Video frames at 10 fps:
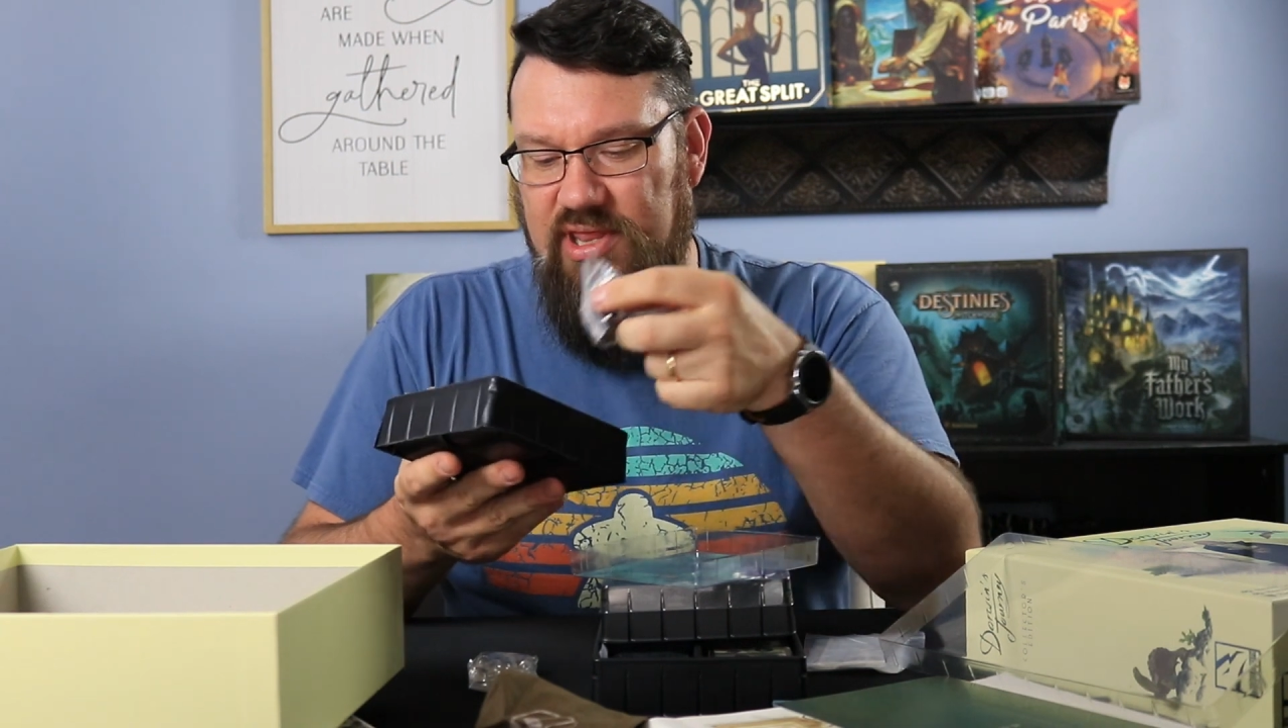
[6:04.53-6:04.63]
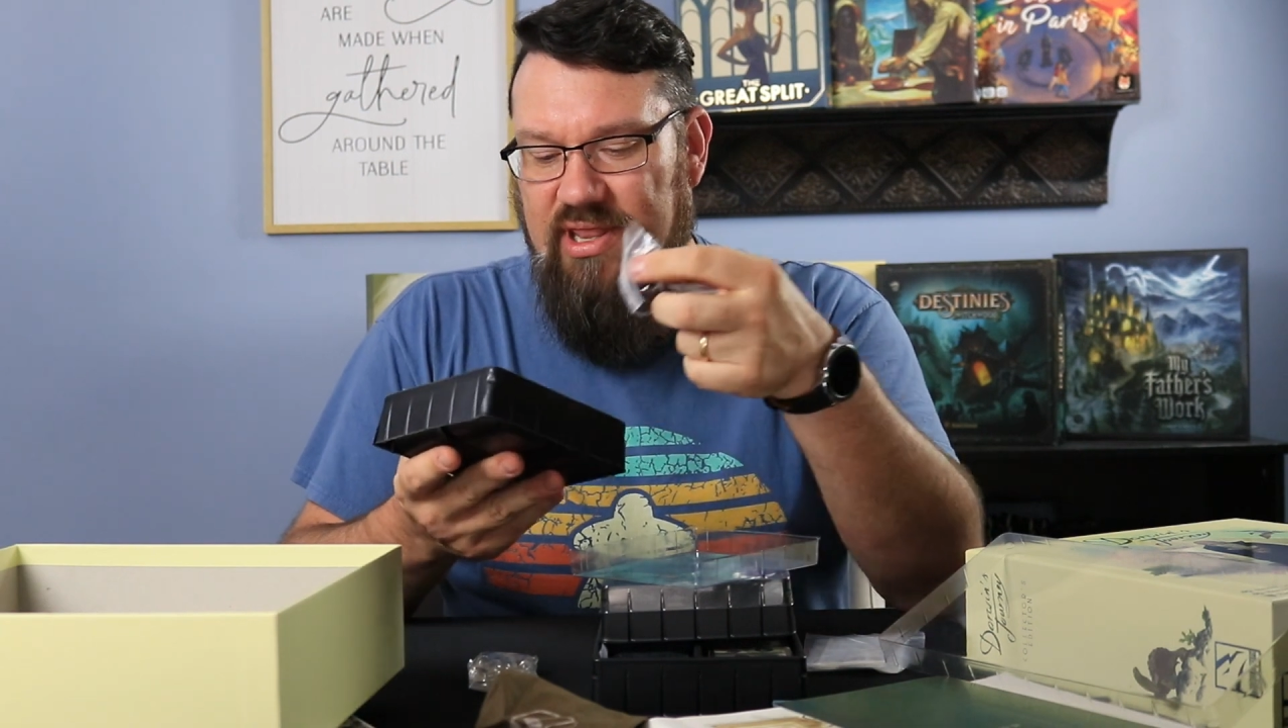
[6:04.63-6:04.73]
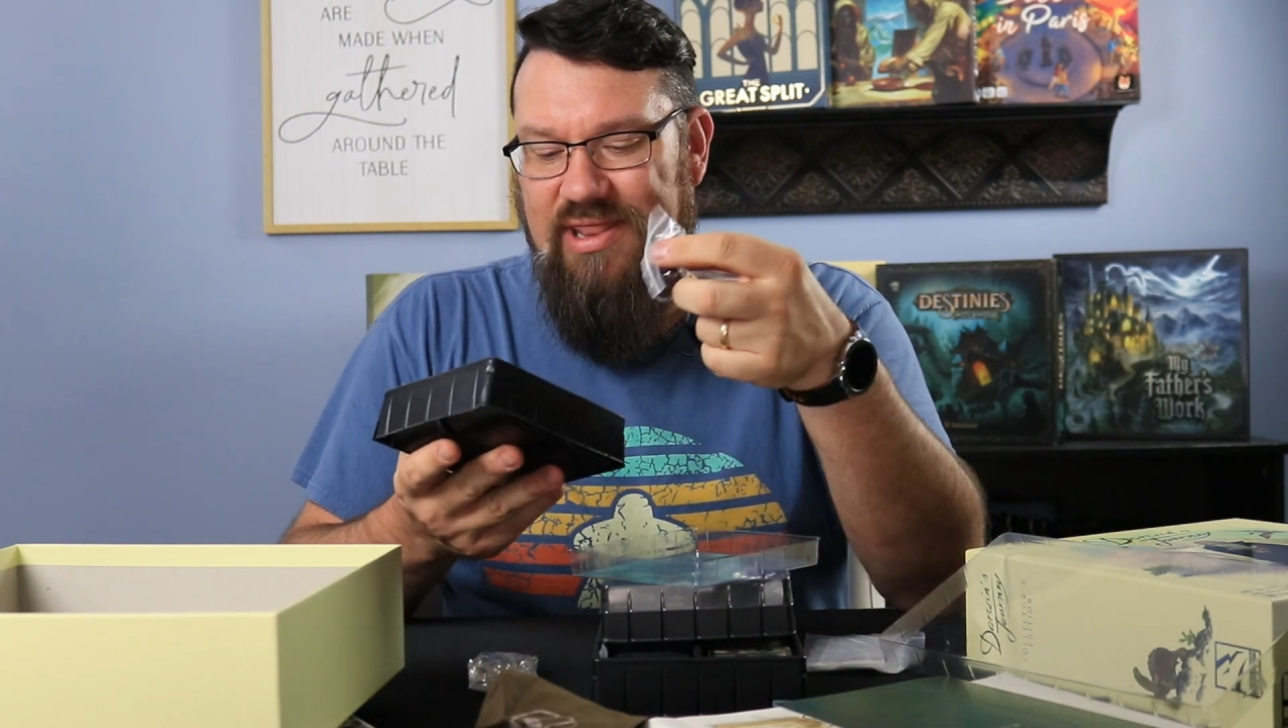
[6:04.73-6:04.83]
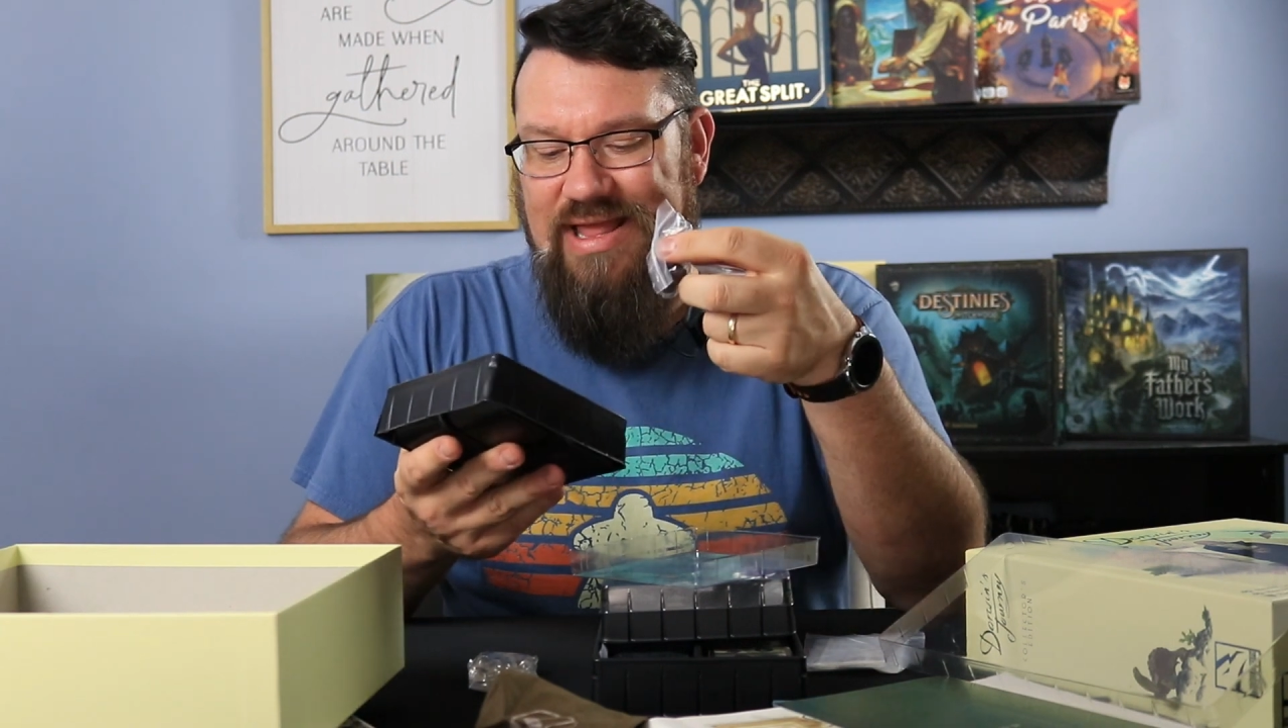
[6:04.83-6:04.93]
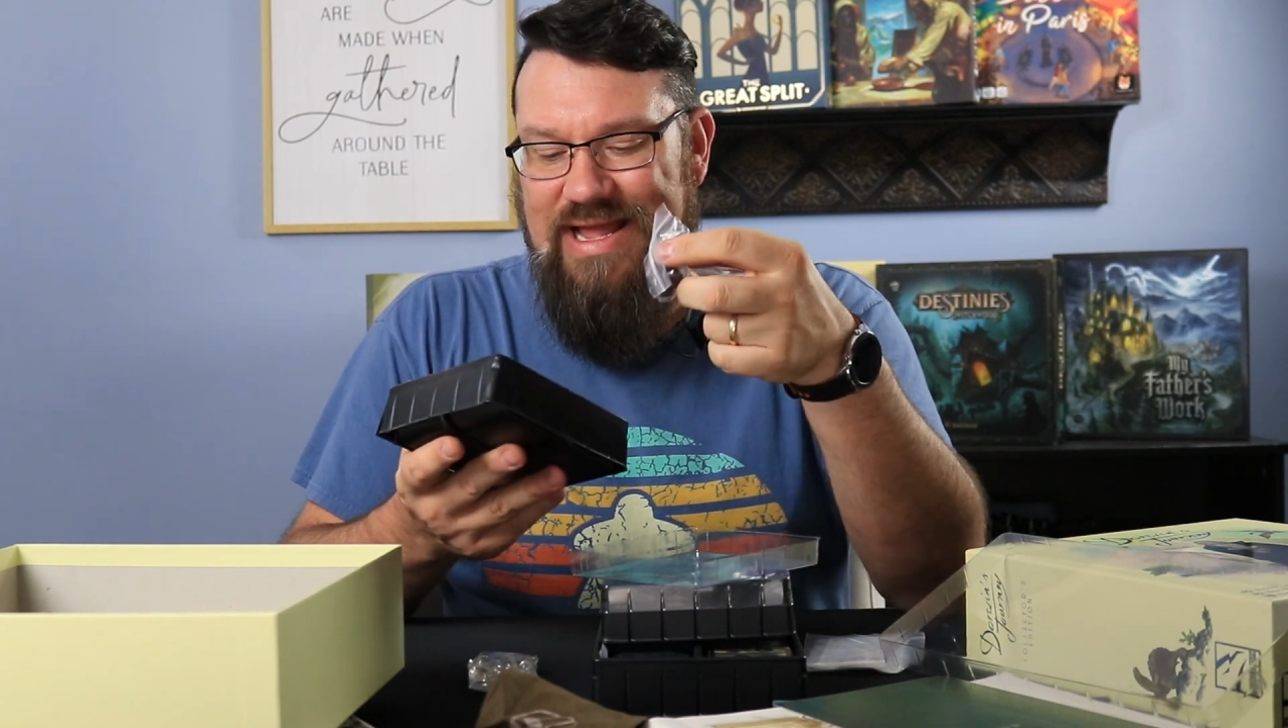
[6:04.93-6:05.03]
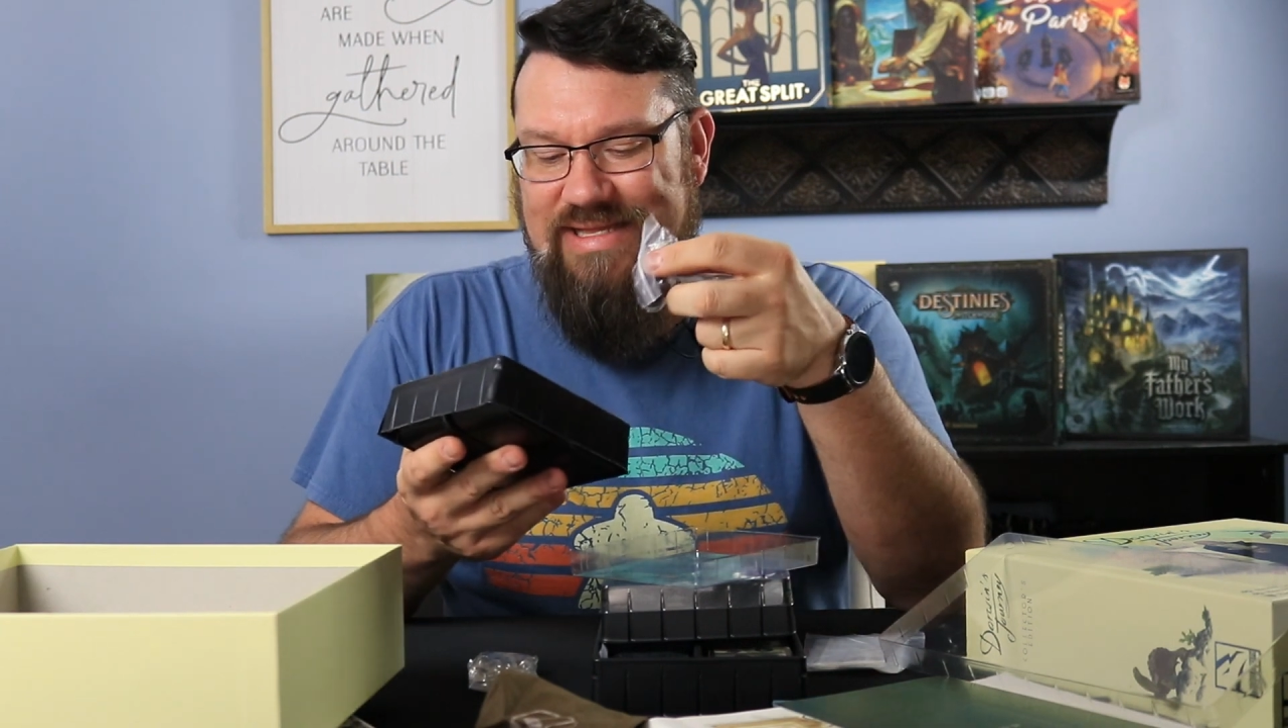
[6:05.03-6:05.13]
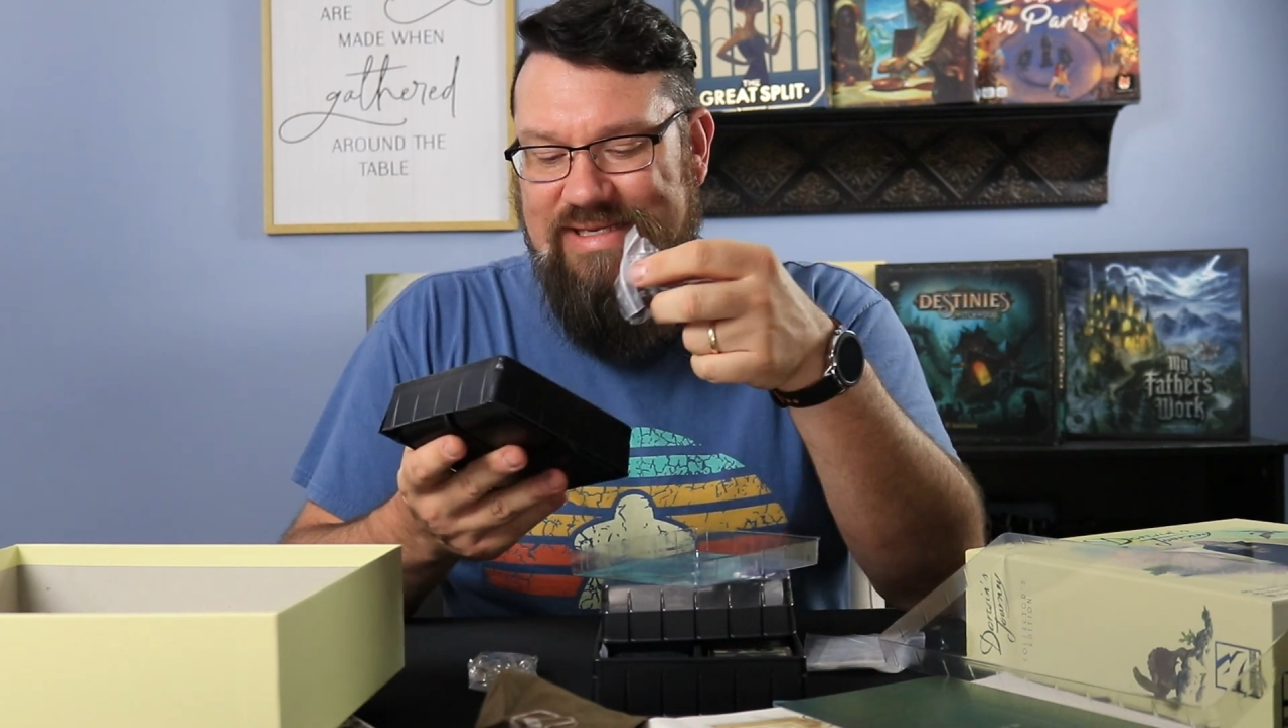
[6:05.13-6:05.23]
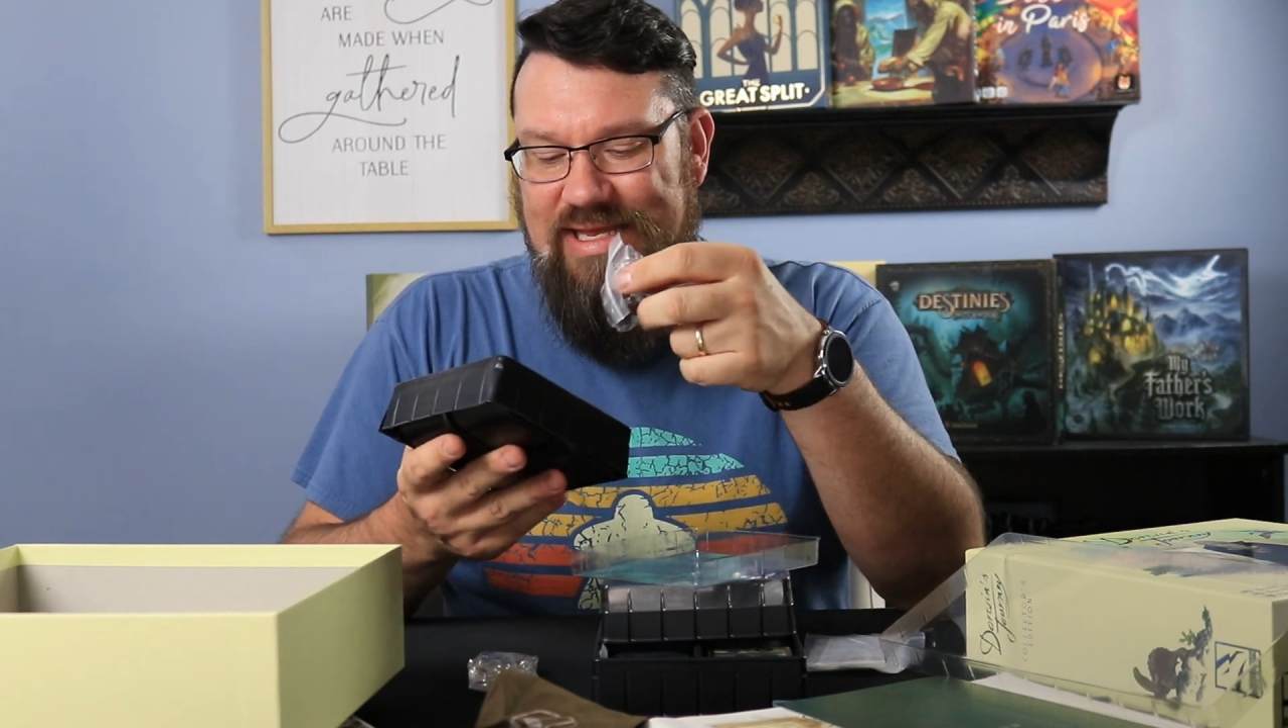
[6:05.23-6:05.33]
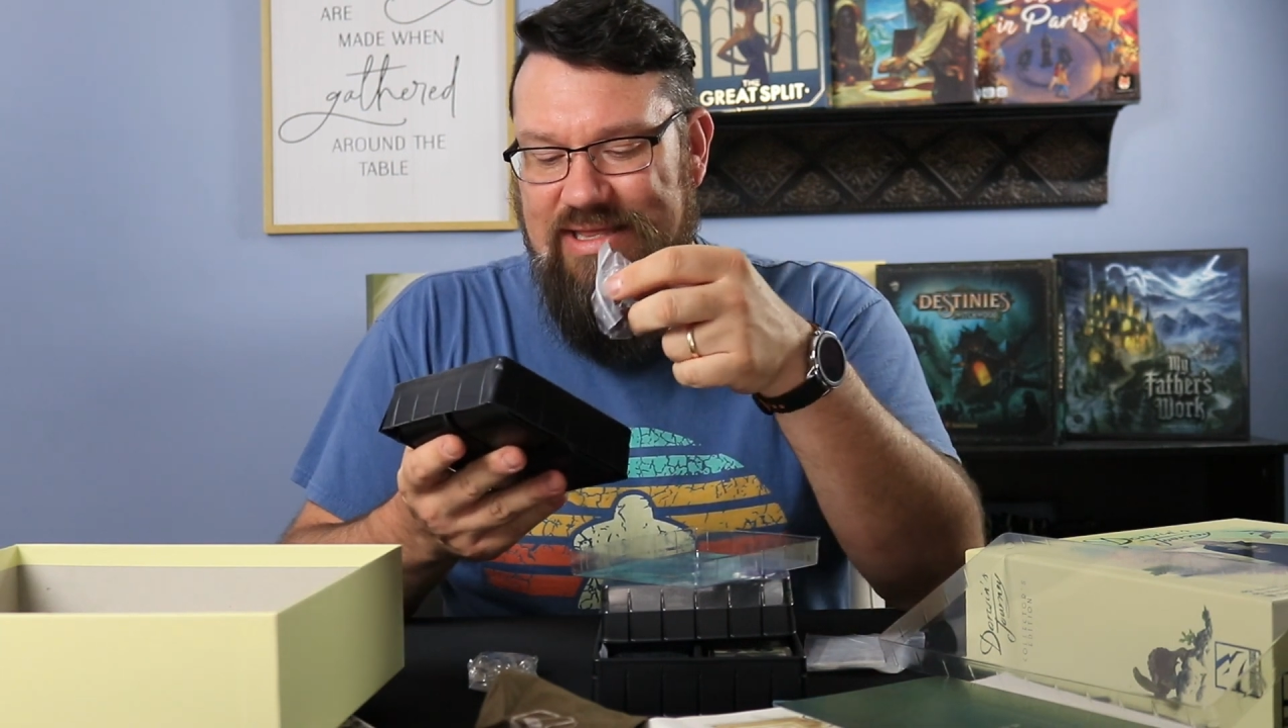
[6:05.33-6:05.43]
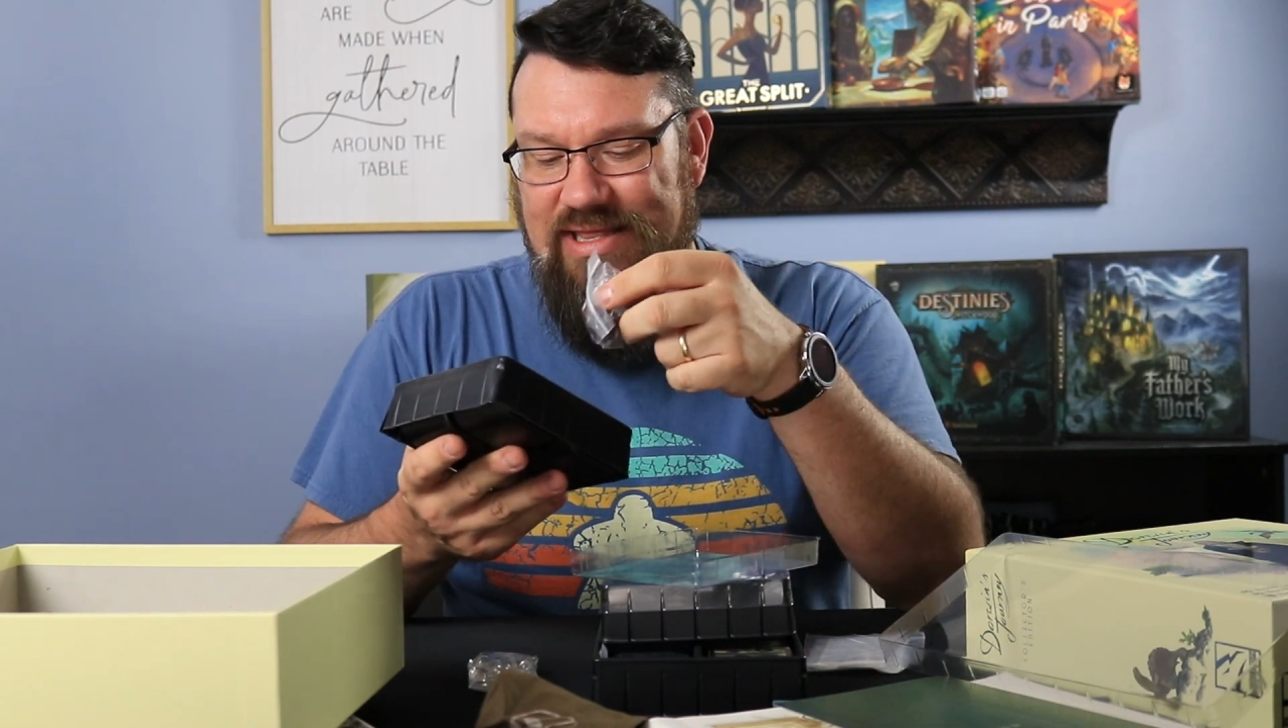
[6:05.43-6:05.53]
lots
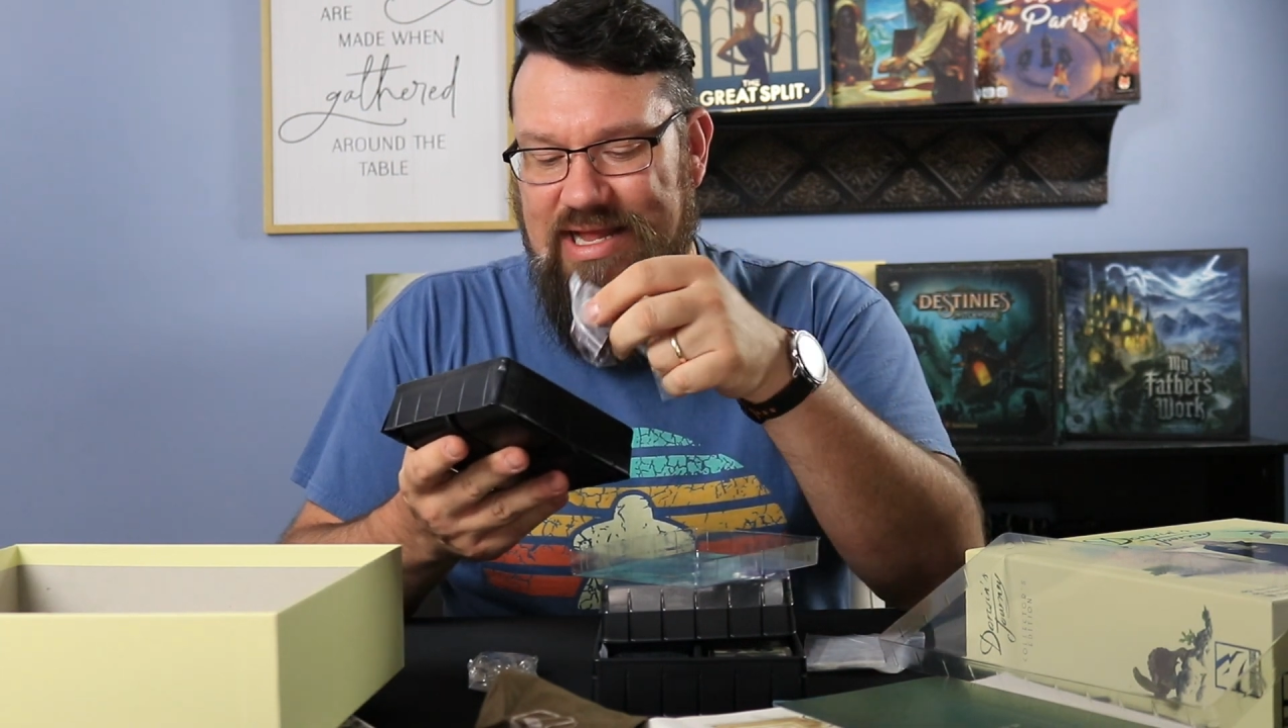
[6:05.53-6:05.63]
and